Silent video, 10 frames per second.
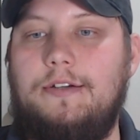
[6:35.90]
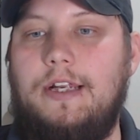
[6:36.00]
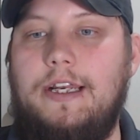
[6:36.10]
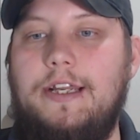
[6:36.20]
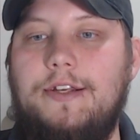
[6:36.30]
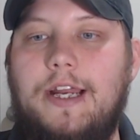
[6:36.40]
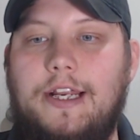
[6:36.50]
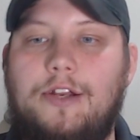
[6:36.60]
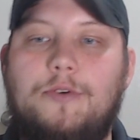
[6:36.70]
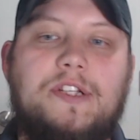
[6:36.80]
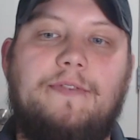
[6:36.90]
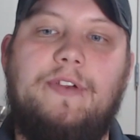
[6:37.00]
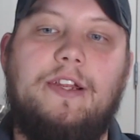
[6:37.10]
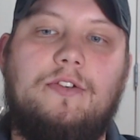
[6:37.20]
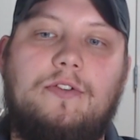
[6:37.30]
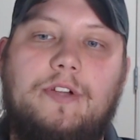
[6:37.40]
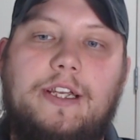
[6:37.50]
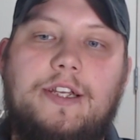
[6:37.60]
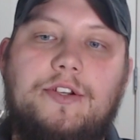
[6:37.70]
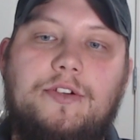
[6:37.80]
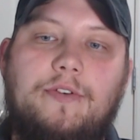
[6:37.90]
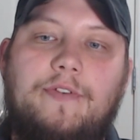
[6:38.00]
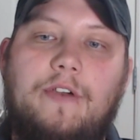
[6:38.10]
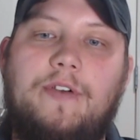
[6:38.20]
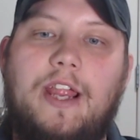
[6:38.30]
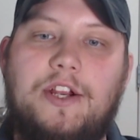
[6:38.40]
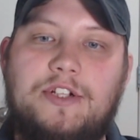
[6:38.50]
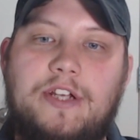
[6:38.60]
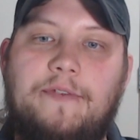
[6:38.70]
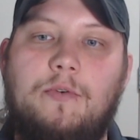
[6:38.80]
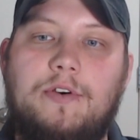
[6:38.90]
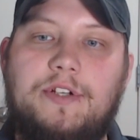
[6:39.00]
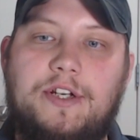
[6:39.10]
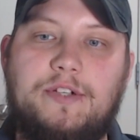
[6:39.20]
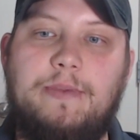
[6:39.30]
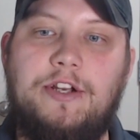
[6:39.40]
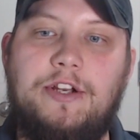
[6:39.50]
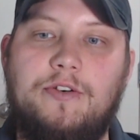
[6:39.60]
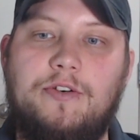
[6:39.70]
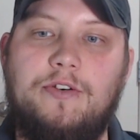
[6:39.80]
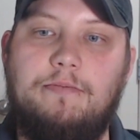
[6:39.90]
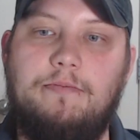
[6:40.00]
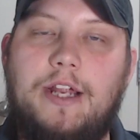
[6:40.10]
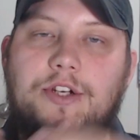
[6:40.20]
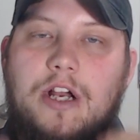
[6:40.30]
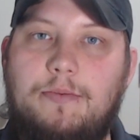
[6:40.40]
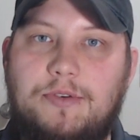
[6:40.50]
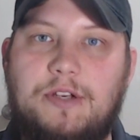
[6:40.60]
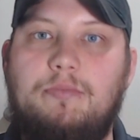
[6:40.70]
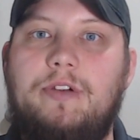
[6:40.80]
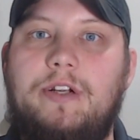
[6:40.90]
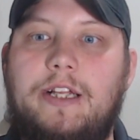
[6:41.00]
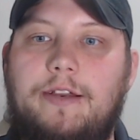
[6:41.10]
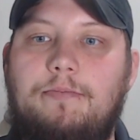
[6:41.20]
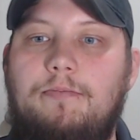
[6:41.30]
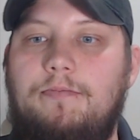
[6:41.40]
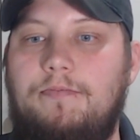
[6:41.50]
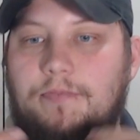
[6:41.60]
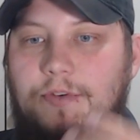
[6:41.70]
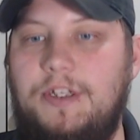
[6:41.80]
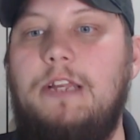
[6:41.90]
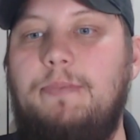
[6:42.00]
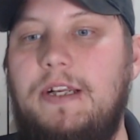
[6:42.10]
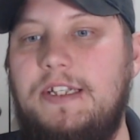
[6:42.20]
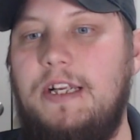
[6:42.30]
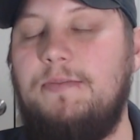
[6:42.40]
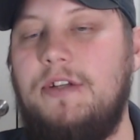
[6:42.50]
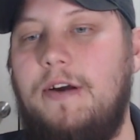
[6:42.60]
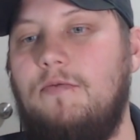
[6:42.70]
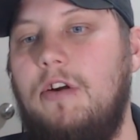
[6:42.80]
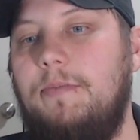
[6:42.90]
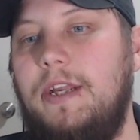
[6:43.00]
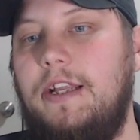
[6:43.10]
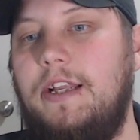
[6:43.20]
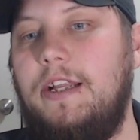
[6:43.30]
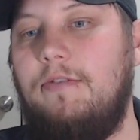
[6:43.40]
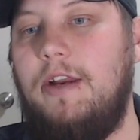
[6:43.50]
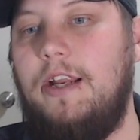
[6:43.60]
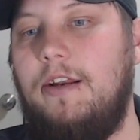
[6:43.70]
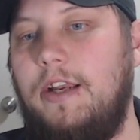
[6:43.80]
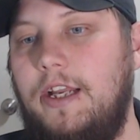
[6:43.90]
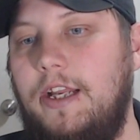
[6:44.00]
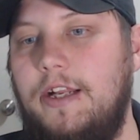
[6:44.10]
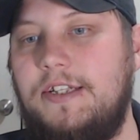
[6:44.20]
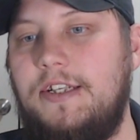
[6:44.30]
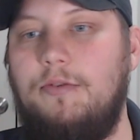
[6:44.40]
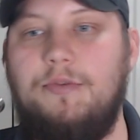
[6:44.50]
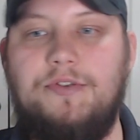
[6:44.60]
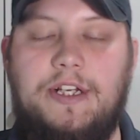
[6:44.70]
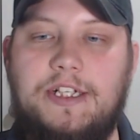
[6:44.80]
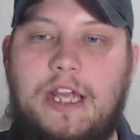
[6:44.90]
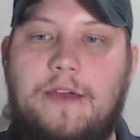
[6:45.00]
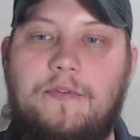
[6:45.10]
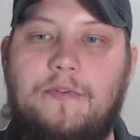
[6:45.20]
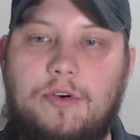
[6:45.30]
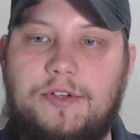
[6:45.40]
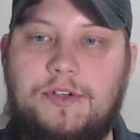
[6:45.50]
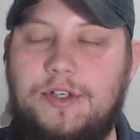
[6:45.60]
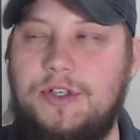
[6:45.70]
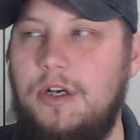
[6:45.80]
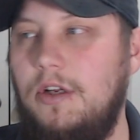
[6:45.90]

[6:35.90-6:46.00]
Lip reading: didn't diagnose the vehicle. I didn't do a verification afterwards. I just made sure that my job was complete. I did the PCM software update and then ran any necessary routines afterwards, which